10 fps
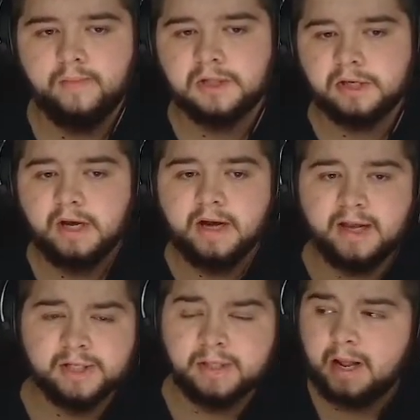which
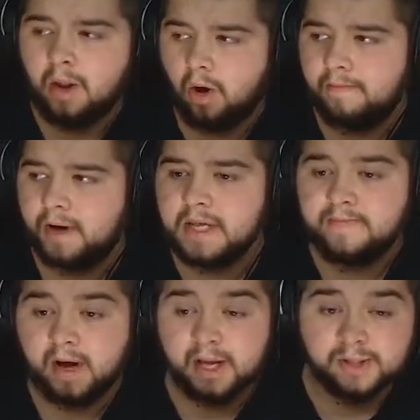isn't a lot of money,
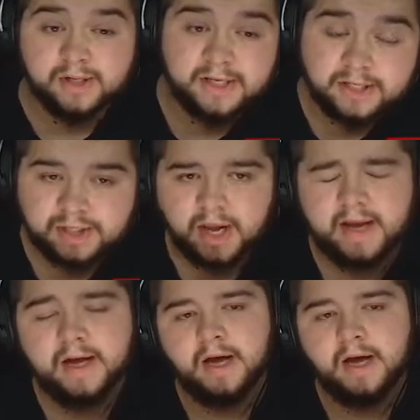but as I did say,